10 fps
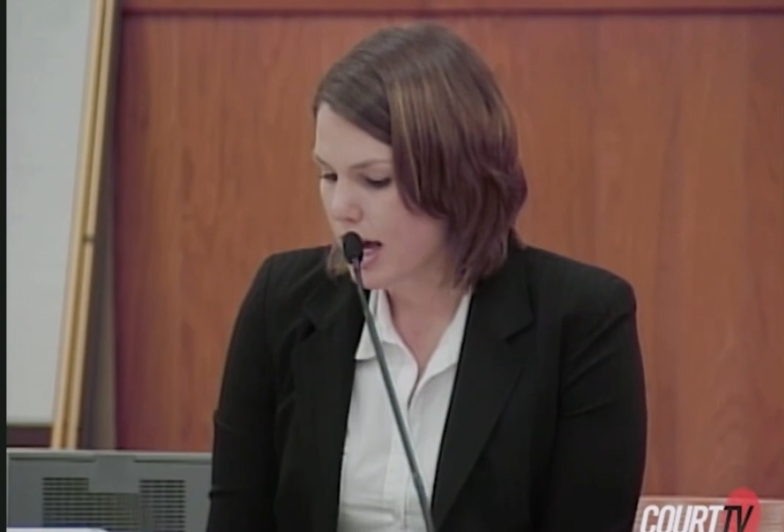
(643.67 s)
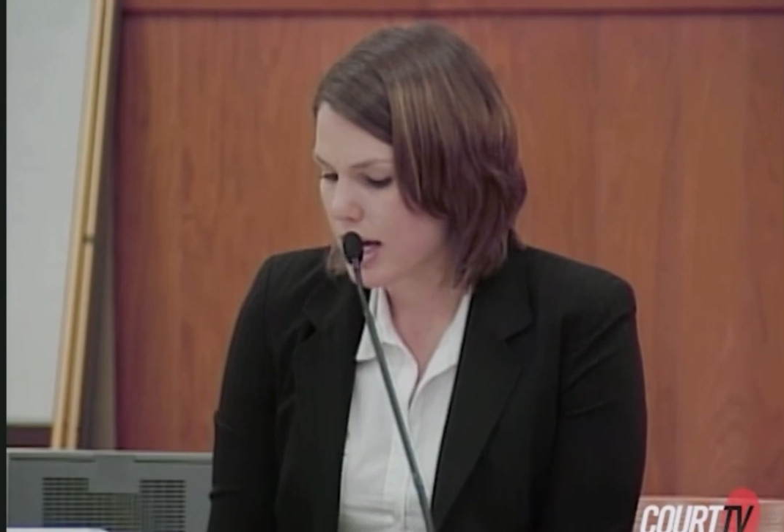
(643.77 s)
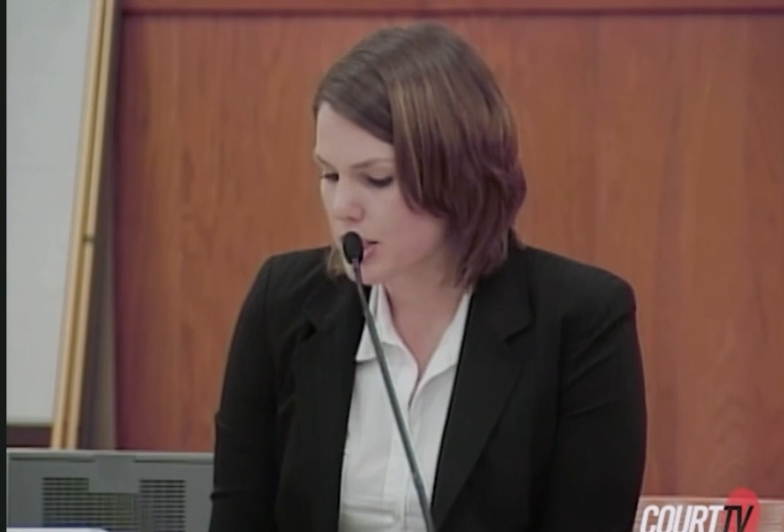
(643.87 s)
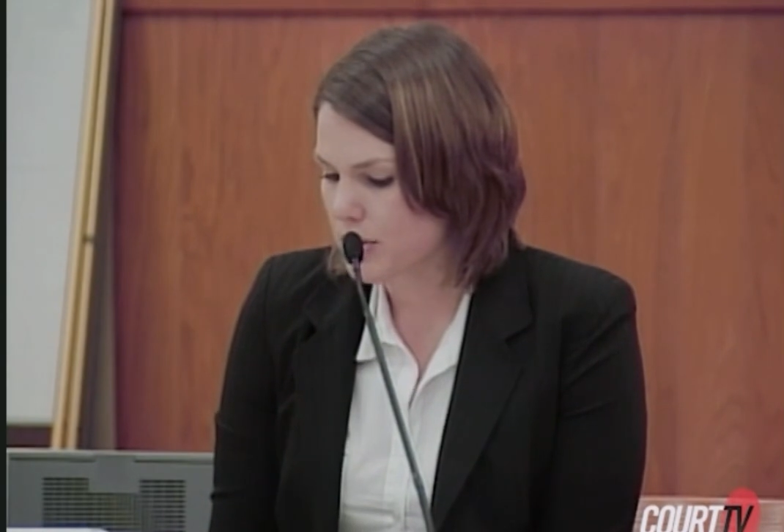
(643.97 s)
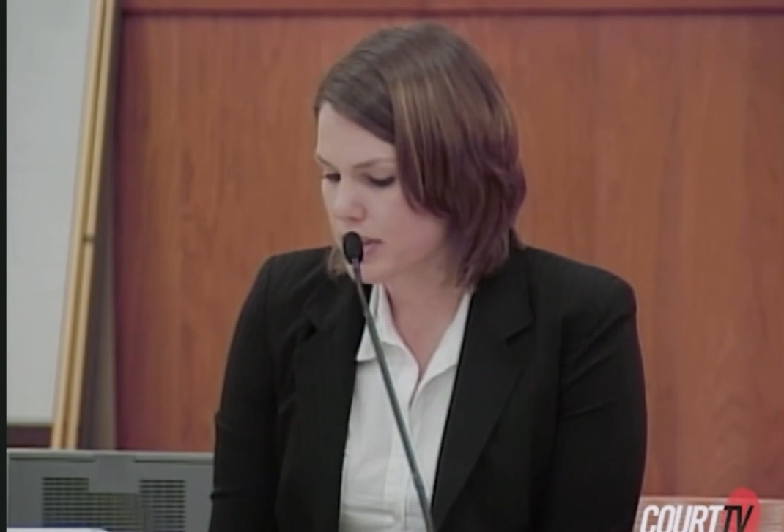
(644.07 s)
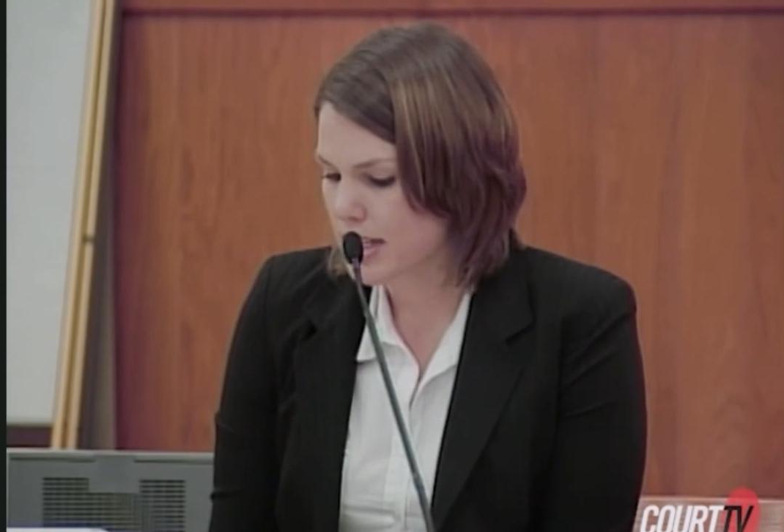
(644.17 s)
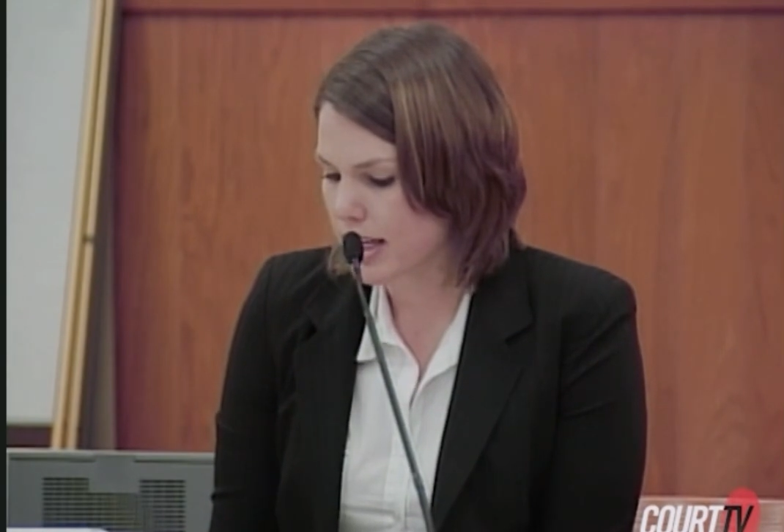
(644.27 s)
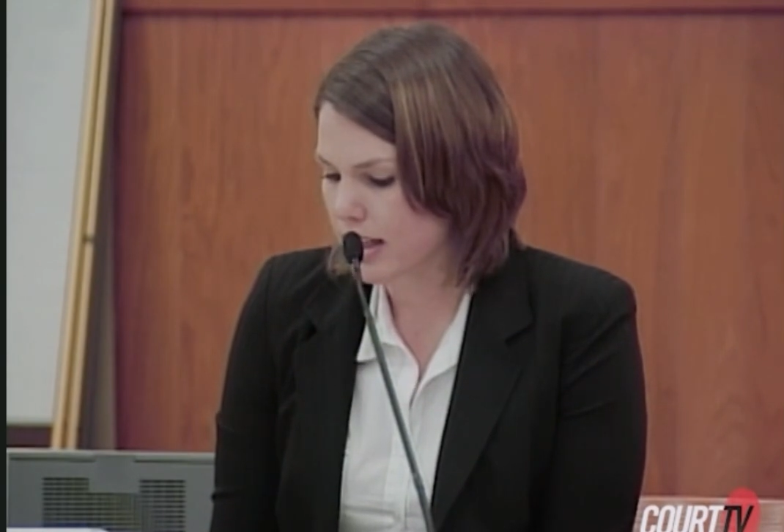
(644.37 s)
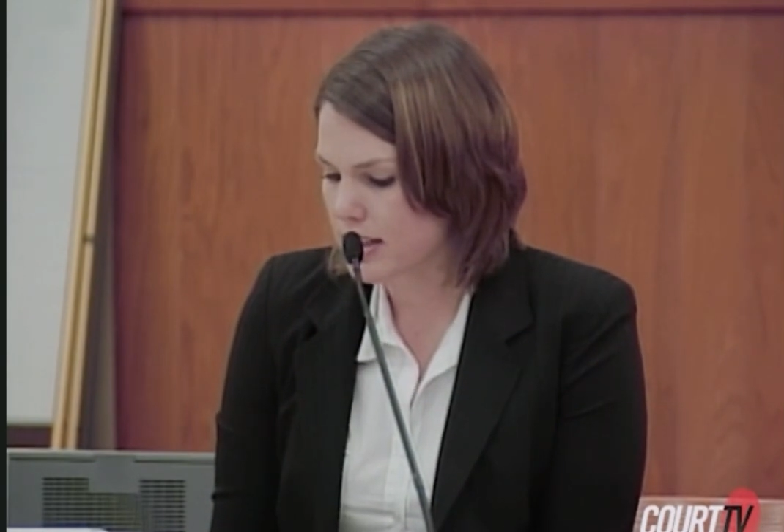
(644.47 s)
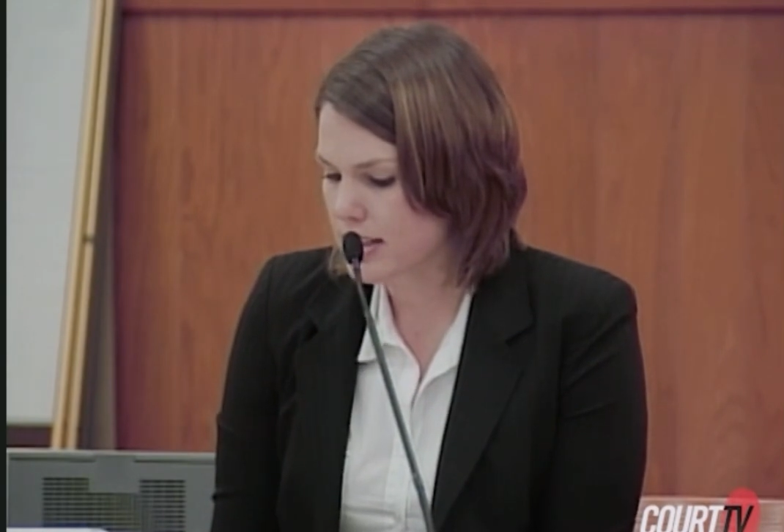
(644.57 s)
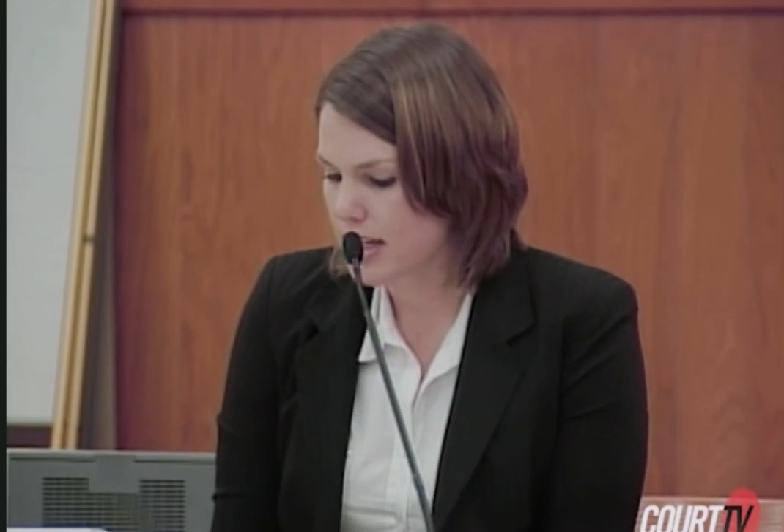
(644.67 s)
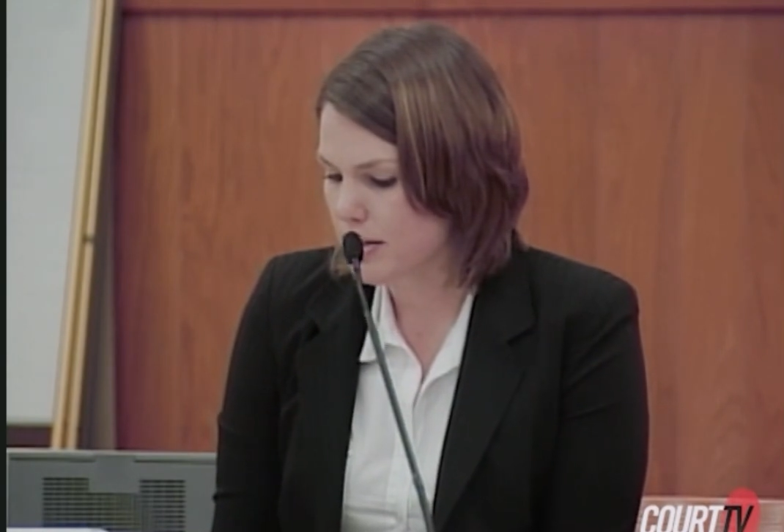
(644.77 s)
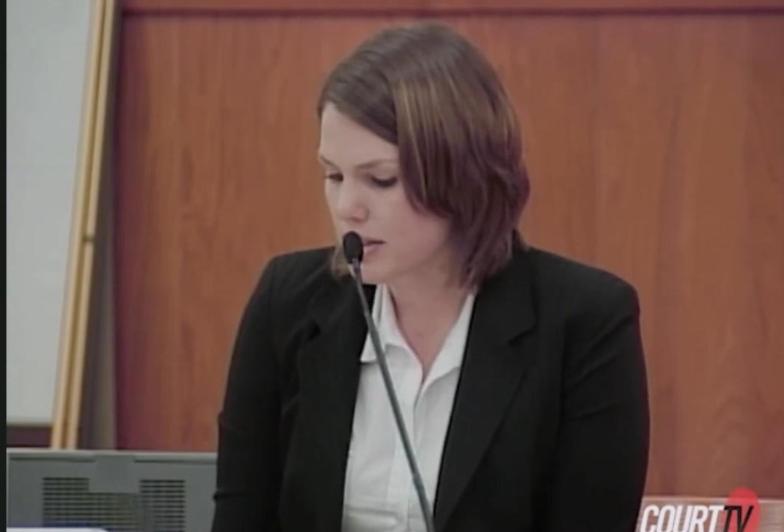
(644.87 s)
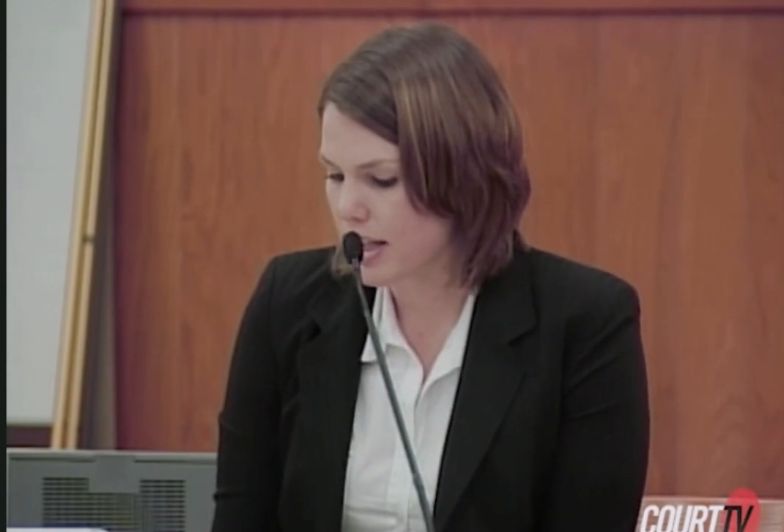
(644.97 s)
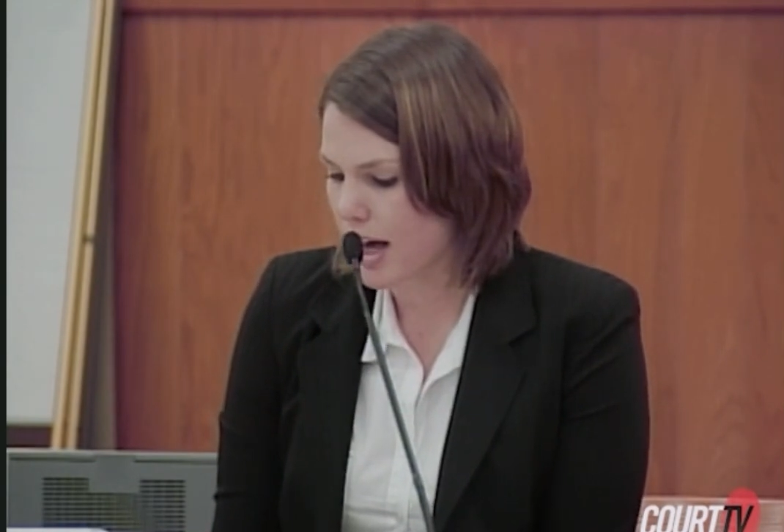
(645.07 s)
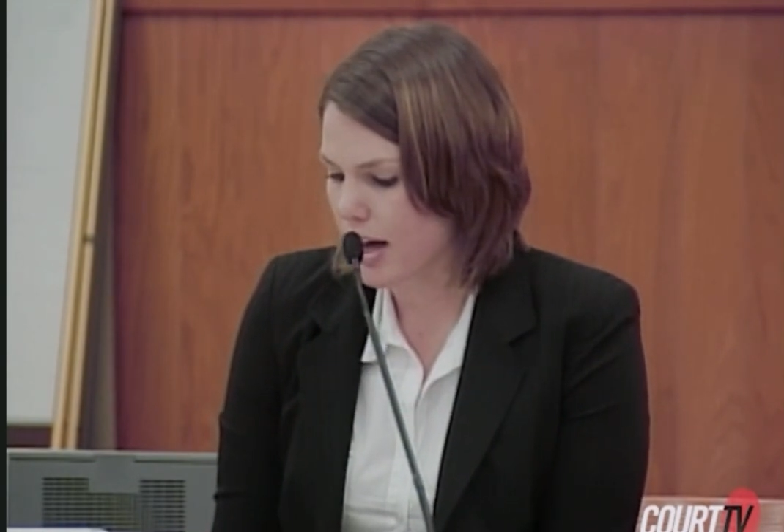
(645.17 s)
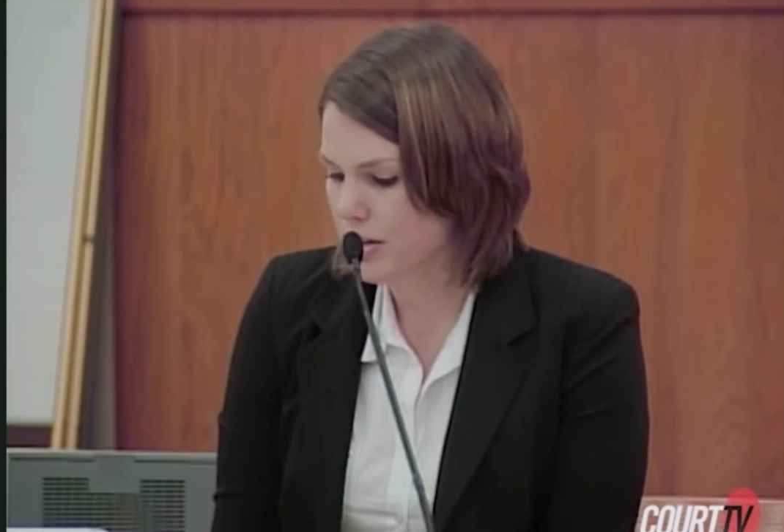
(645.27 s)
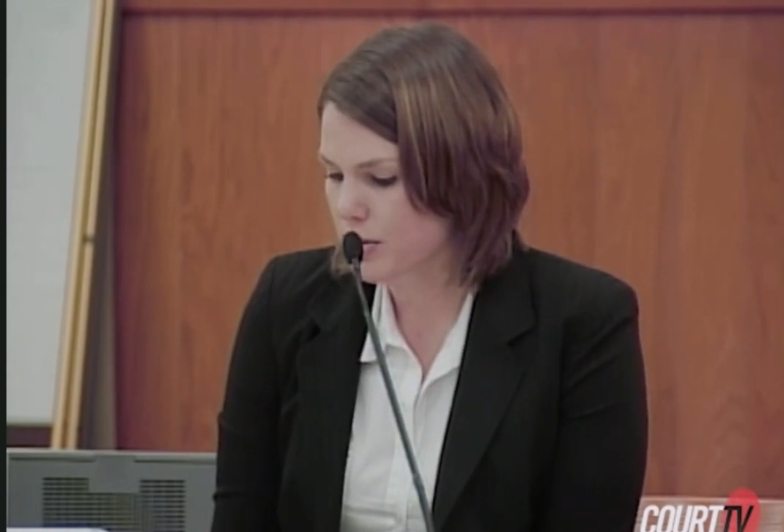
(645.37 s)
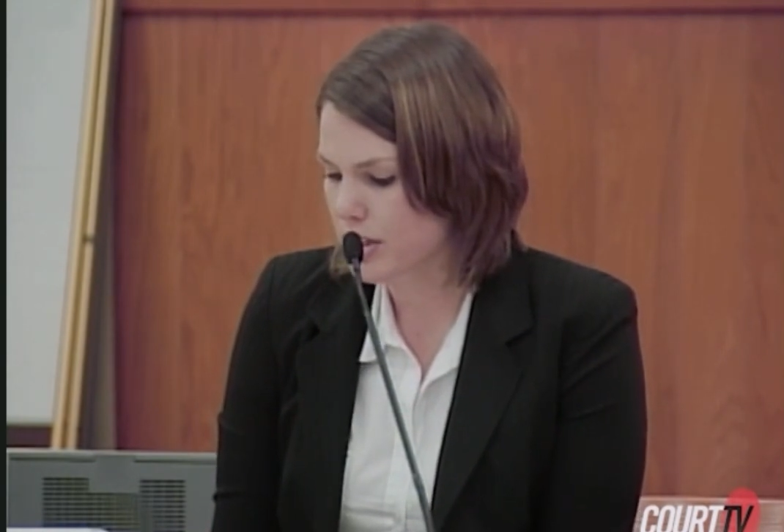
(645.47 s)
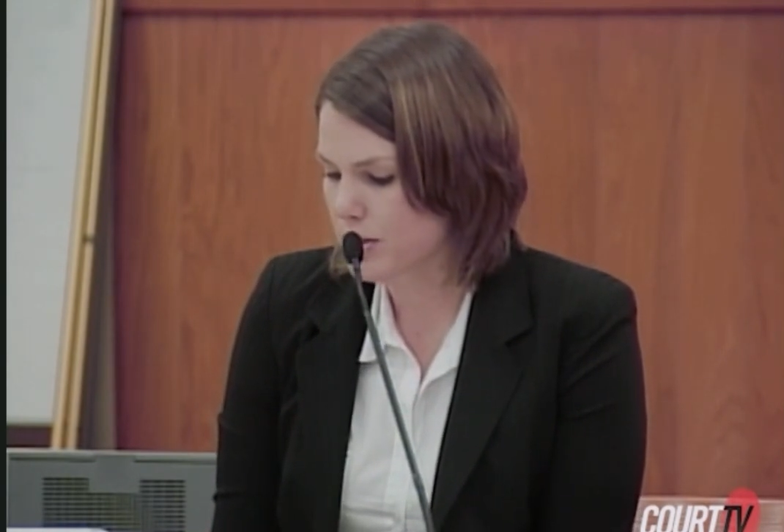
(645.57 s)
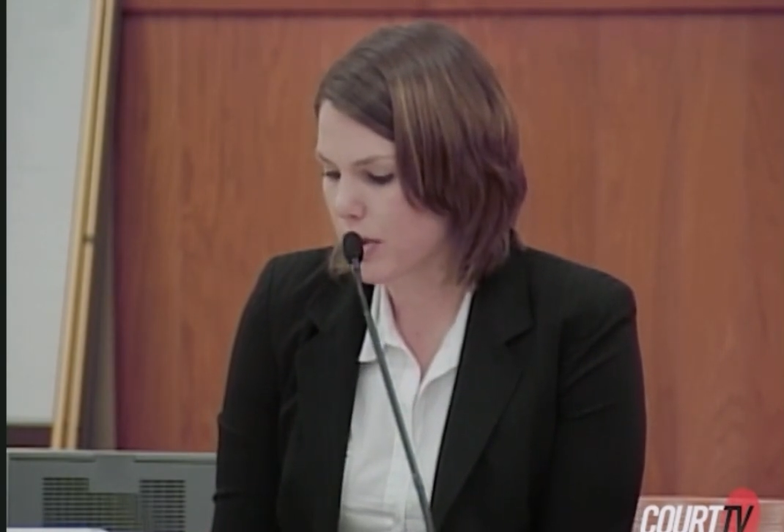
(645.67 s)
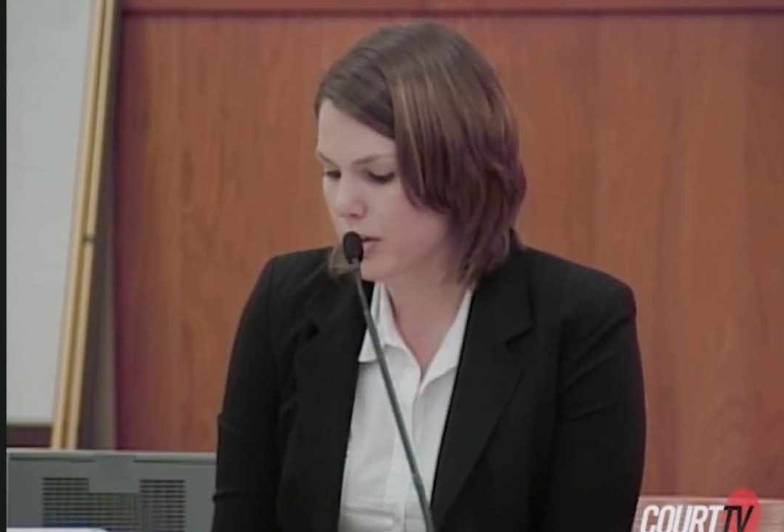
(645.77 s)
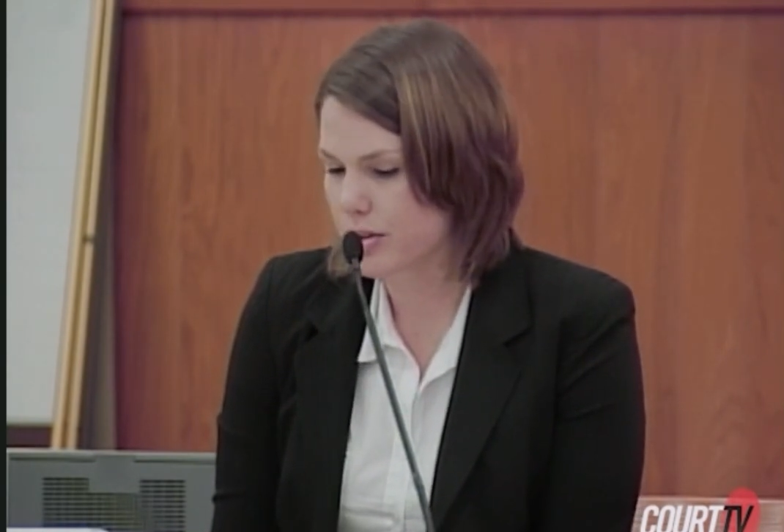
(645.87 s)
AJ was standing on the steps to the house when his mother